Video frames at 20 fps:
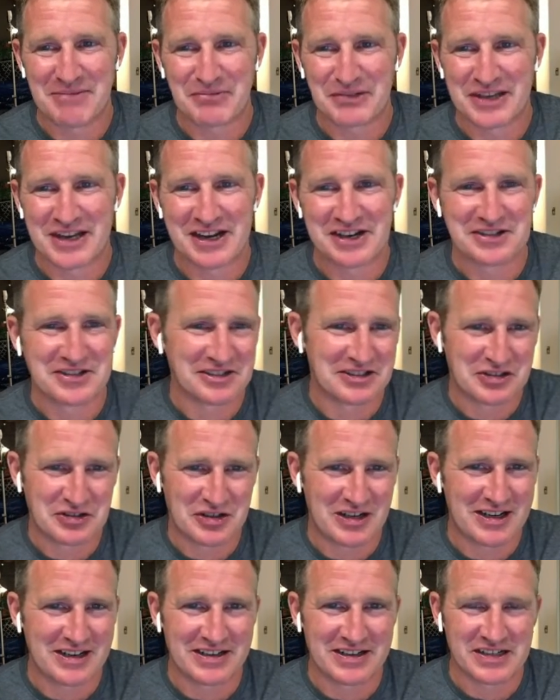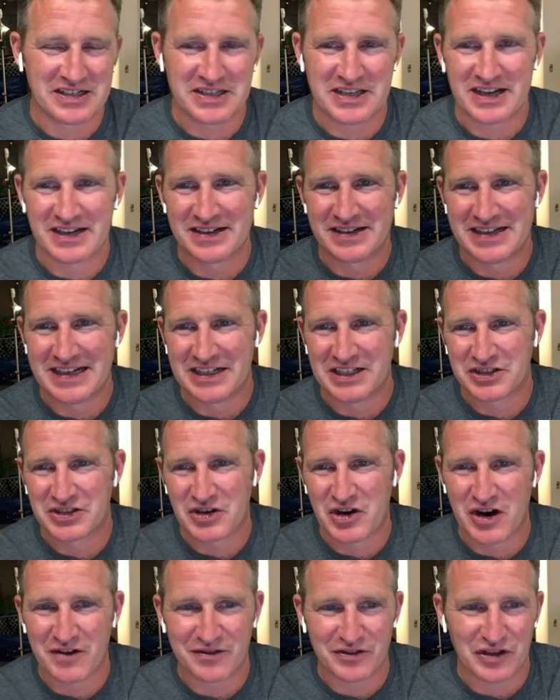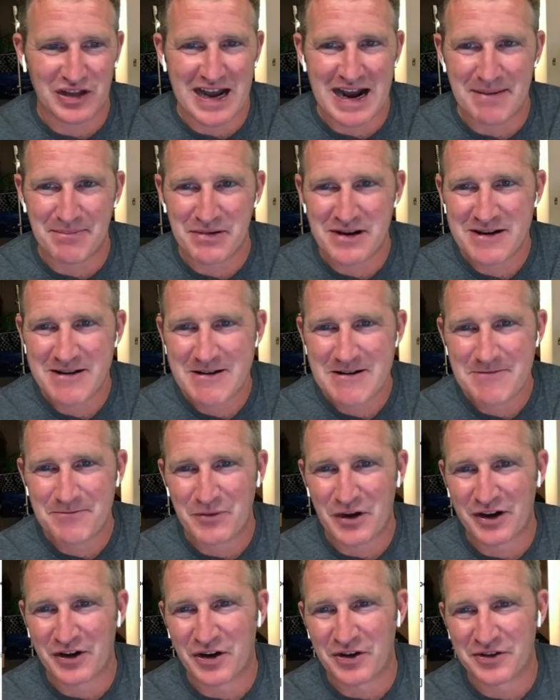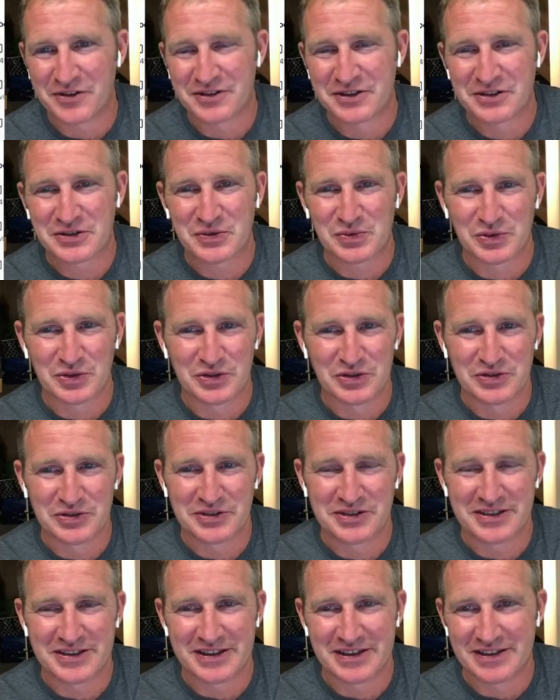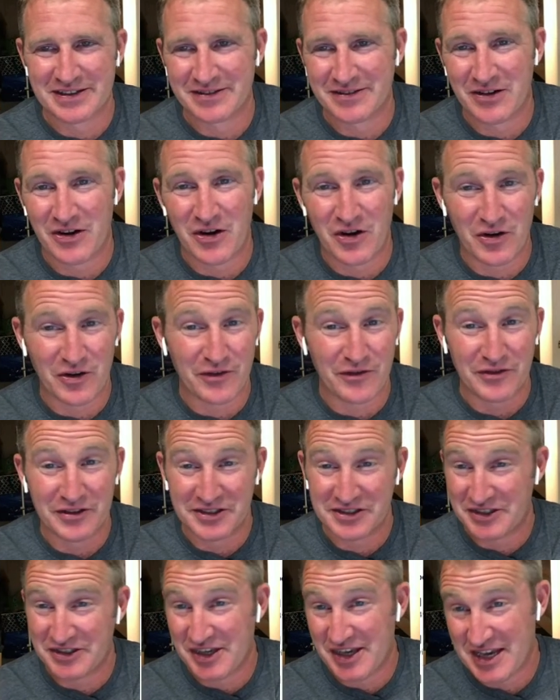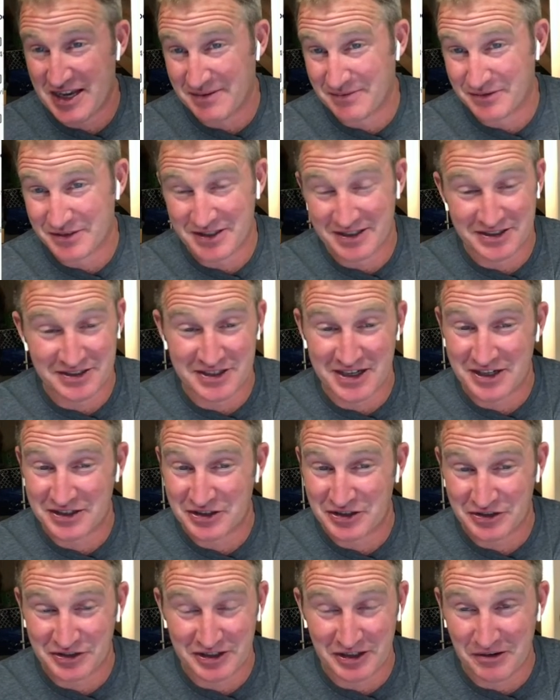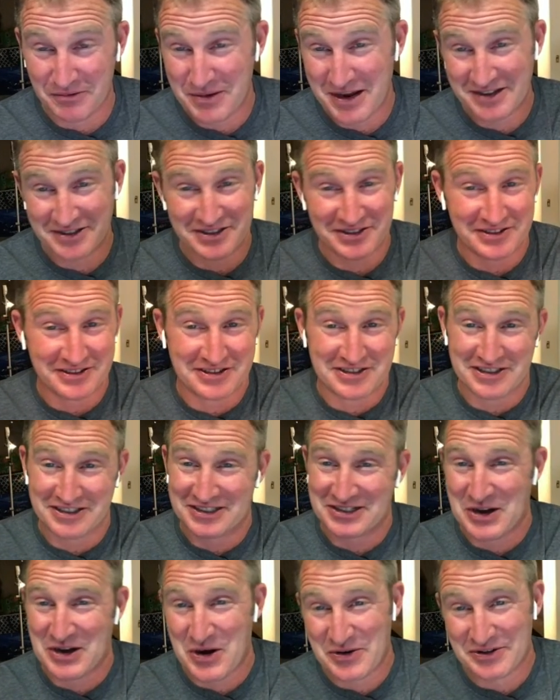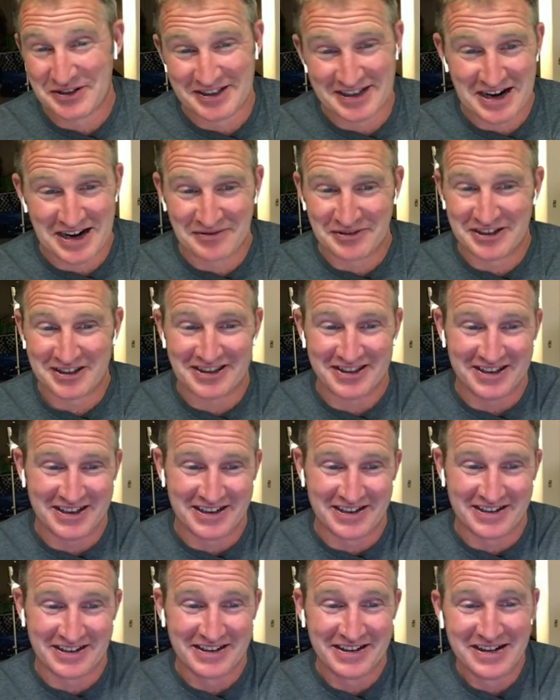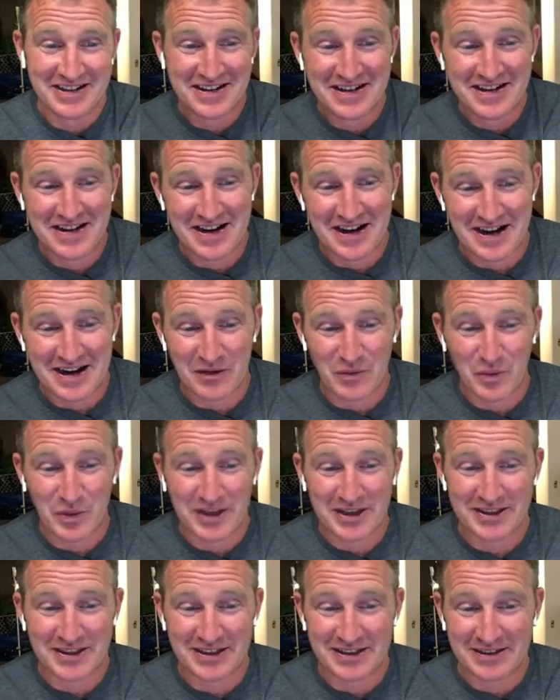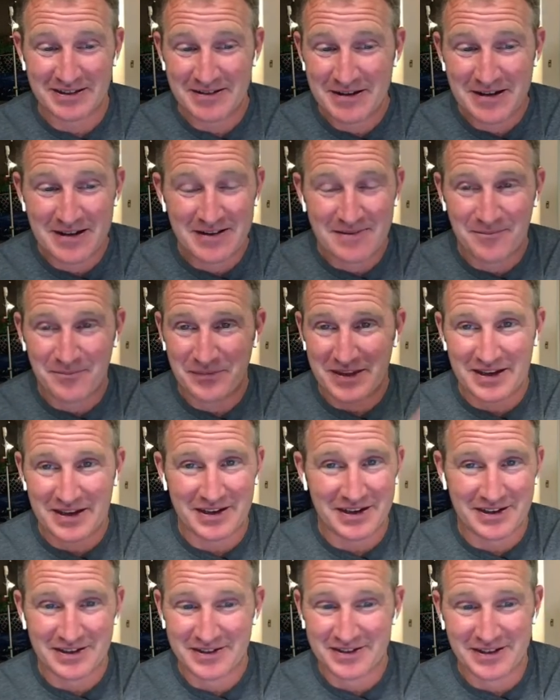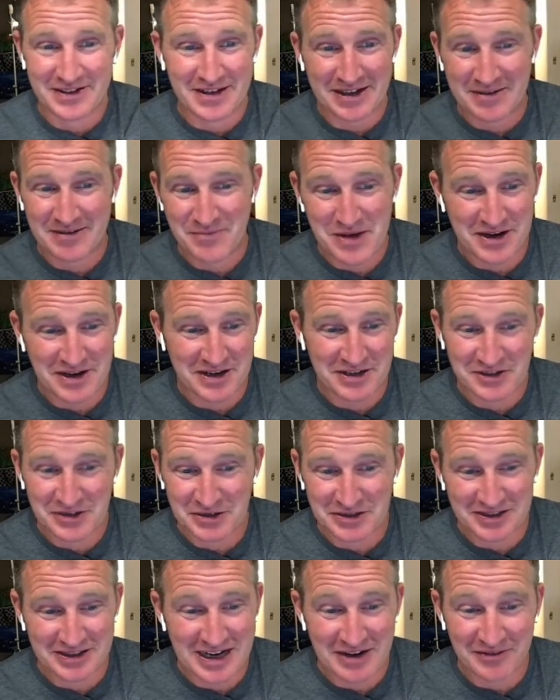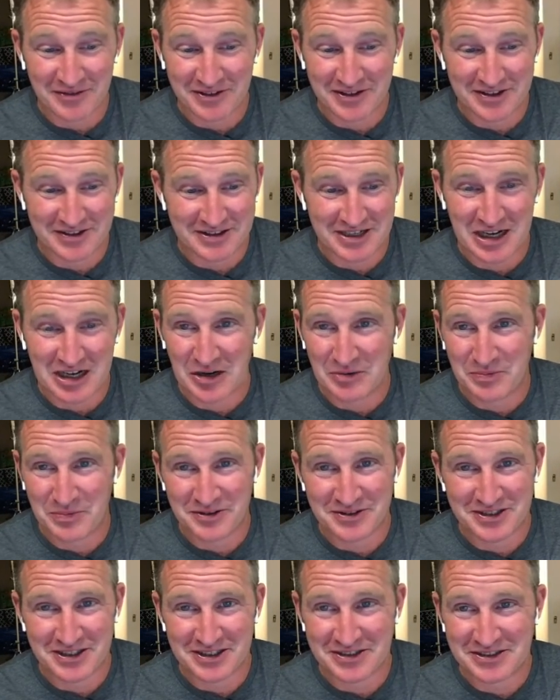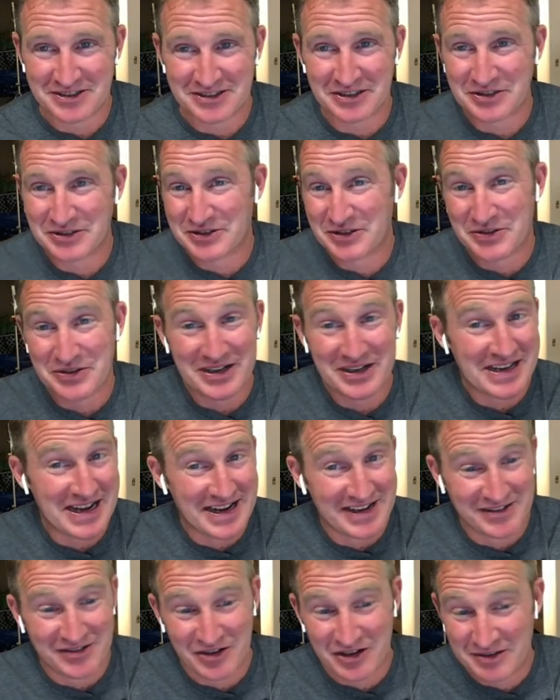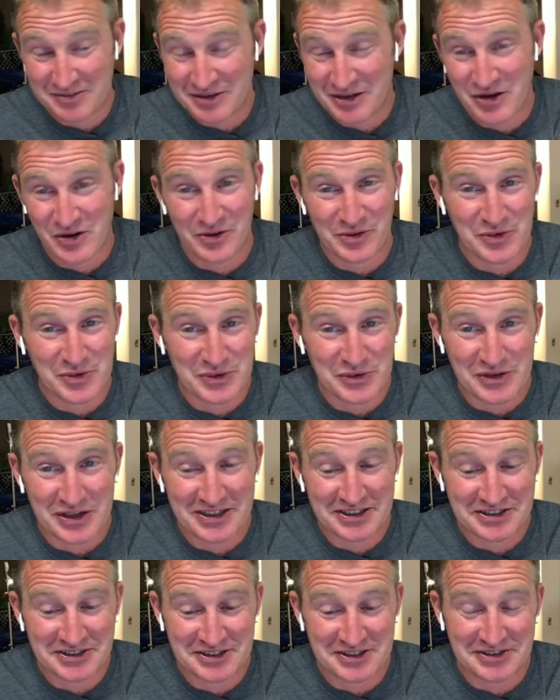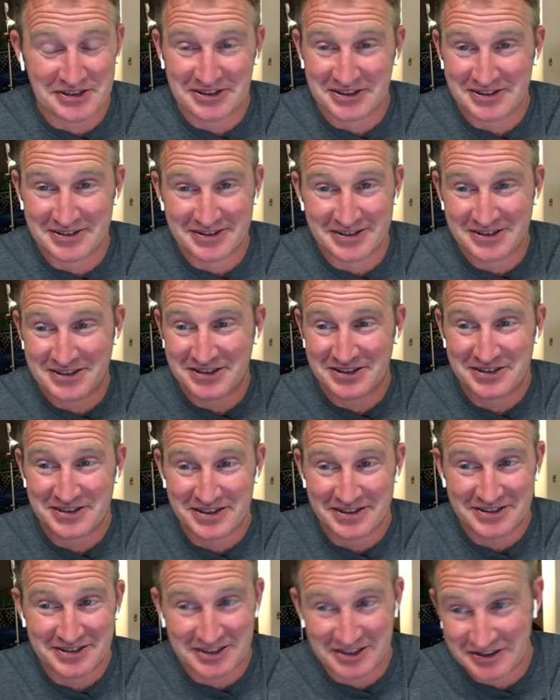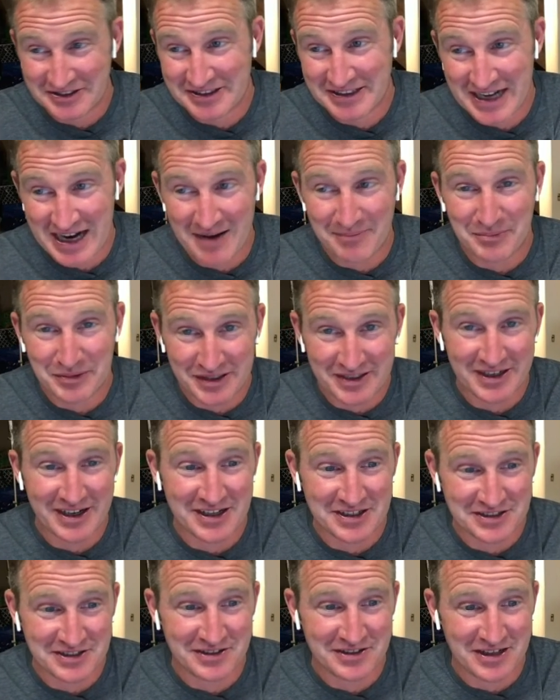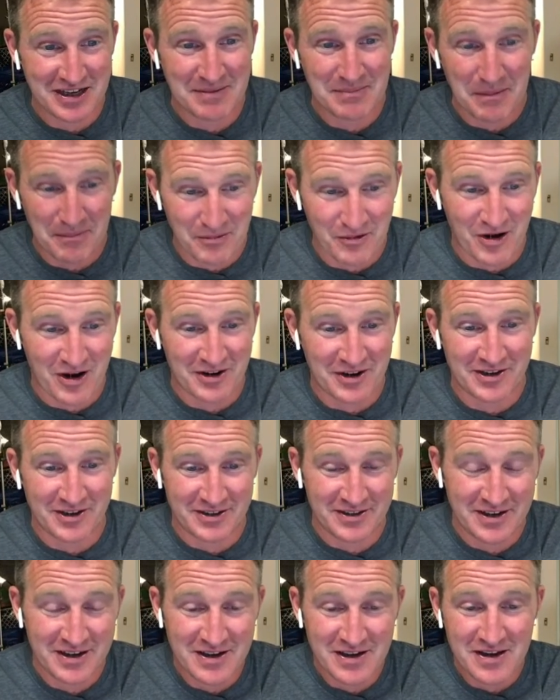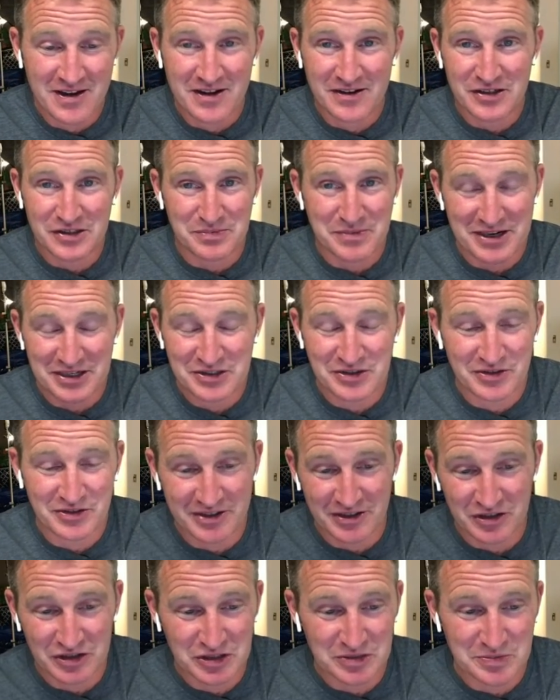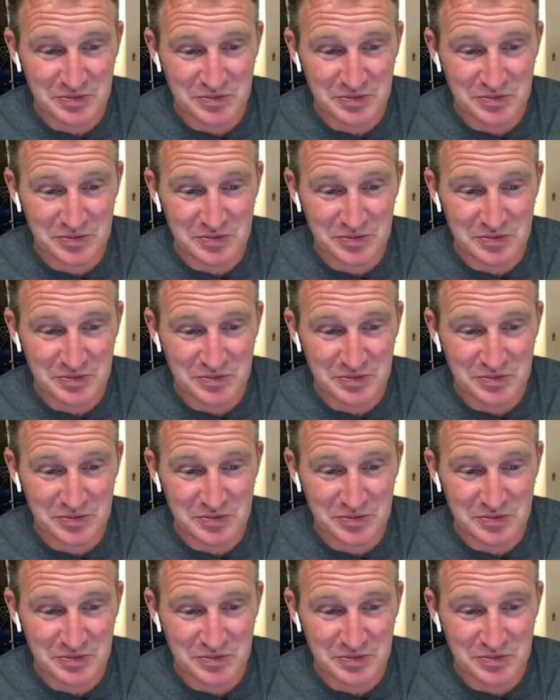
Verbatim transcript: application is trying to just get an inch overlap on all the screws and all of the seams essentially. You're basically just coating everything uh, with it and uh, making sure that everything's 100% sealed. So again, you're gonna be going through a lot of sealant. This is a sealant application type of product. Just make sure that you